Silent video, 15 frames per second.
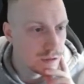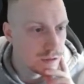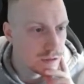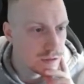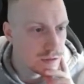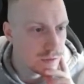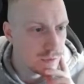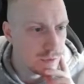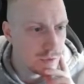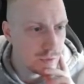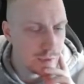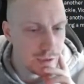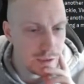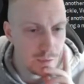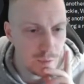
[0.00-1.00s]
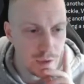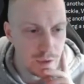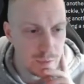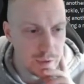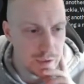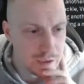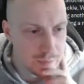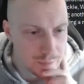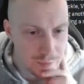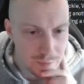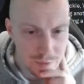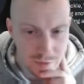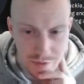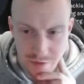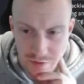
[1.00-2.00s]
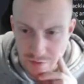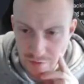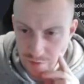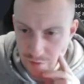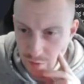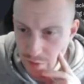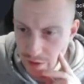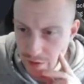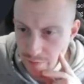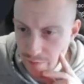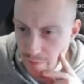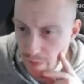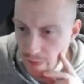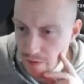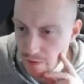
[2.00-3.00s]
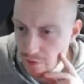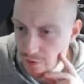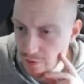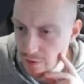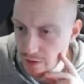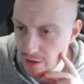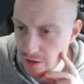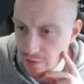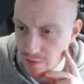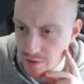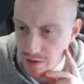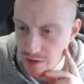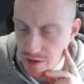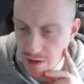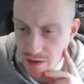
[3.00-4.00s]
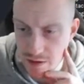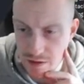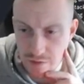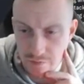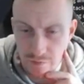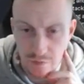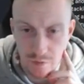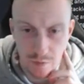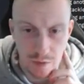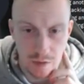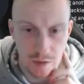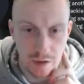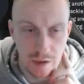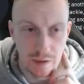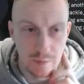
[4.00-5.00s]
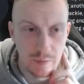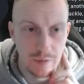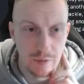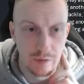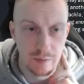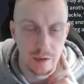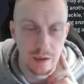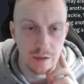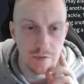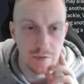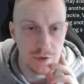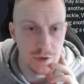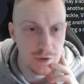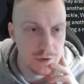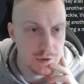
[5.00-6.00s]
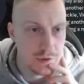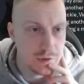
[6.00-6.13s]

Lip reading: So where do we get promoted to if we win? Northern Counties East Football League Premier Division.